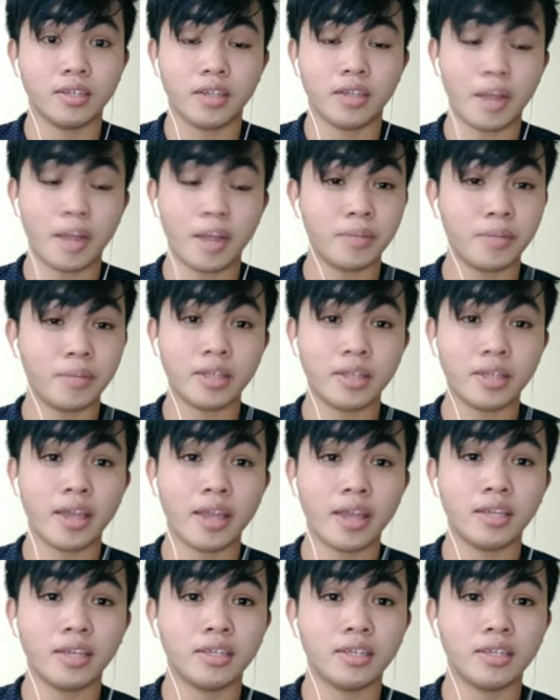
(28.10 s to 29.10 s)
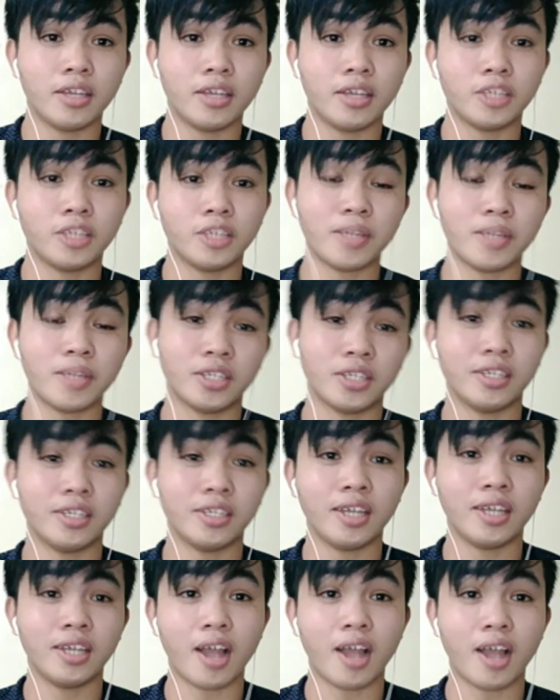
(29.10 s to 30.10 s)
every day,
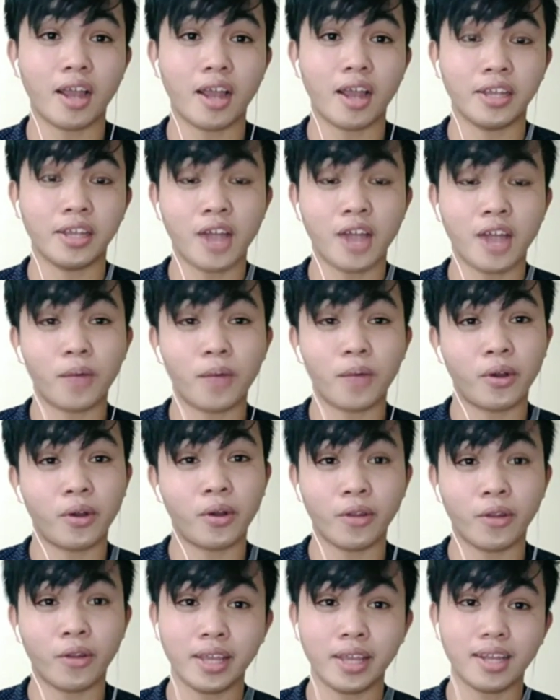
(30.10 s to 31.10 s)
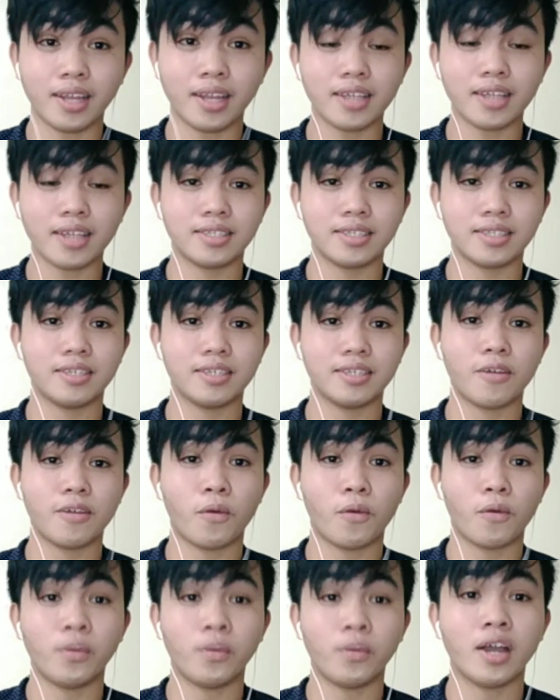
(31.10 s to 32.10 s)
especially in our online class.
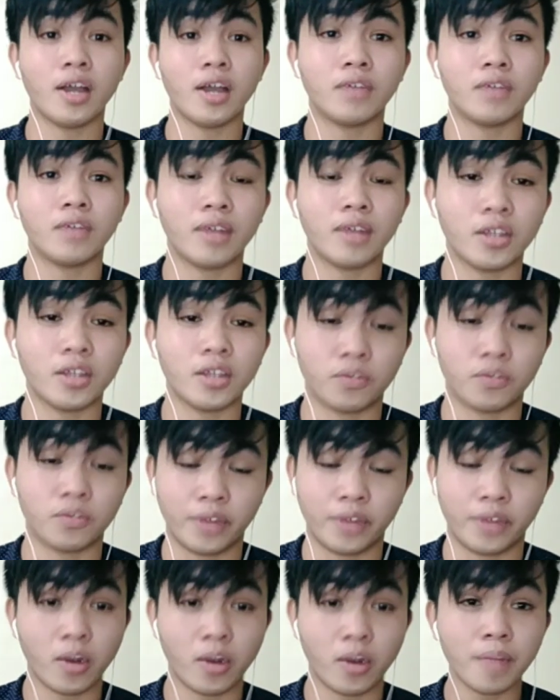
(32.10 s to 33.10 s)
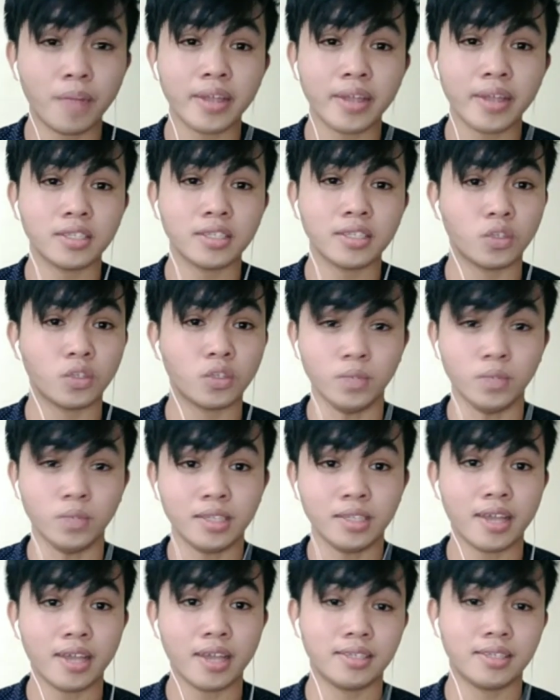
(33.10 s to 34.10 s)
We have a lot of requirements,
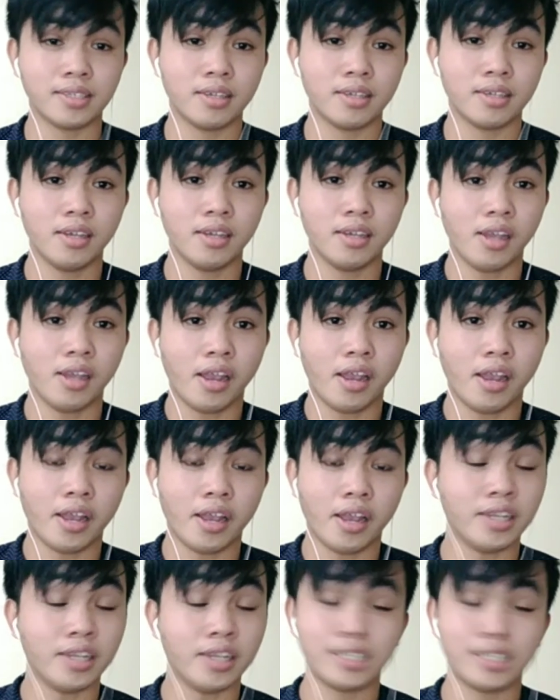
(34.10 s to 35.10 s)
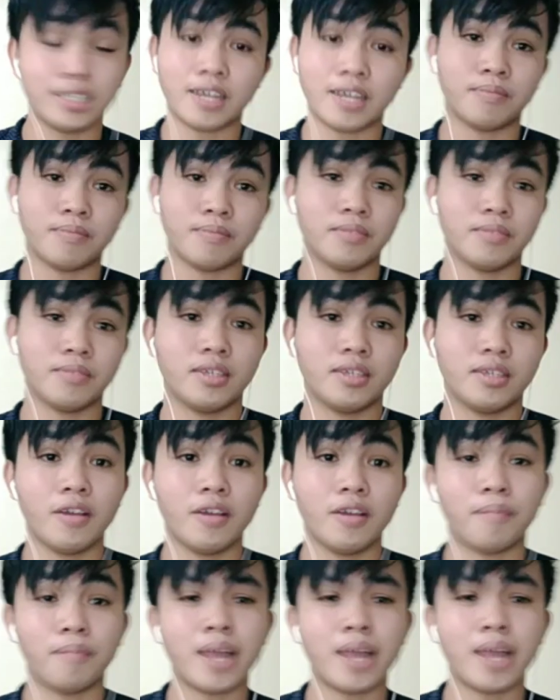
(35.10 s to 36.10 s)
quizzes, and exams.
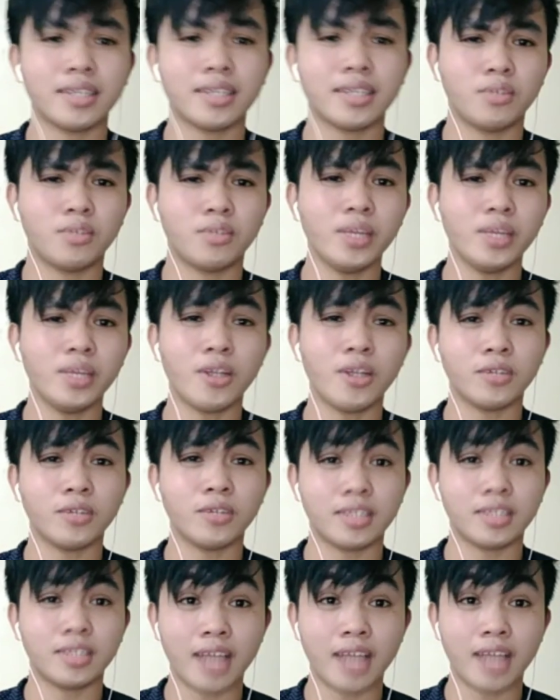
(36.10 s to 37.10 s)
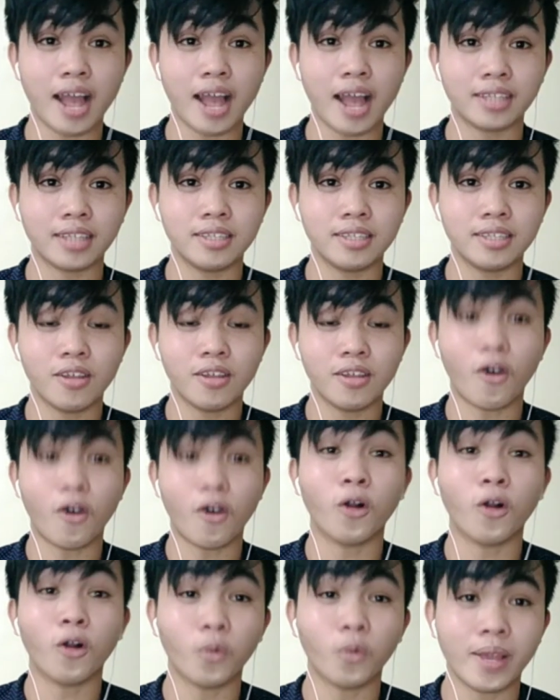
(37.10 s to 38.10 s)
But we know that God
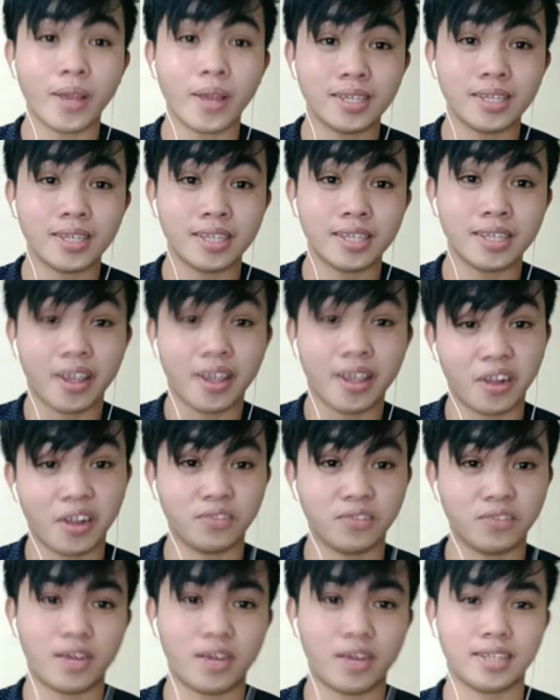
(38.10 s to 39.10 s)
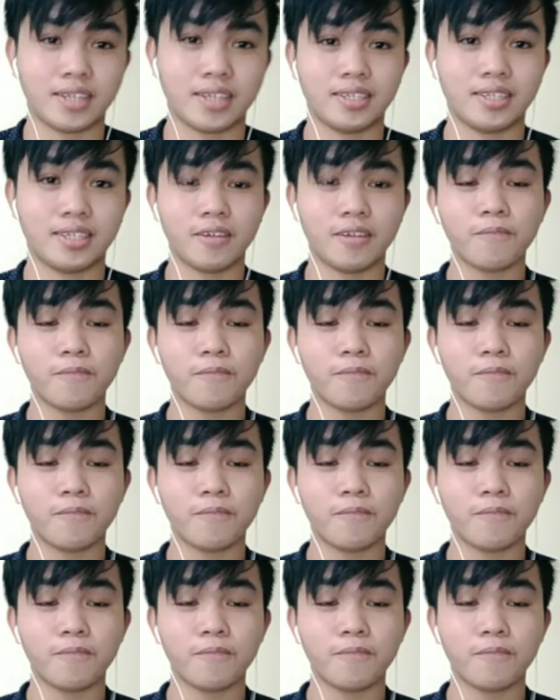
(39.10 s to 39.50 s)
always helps us.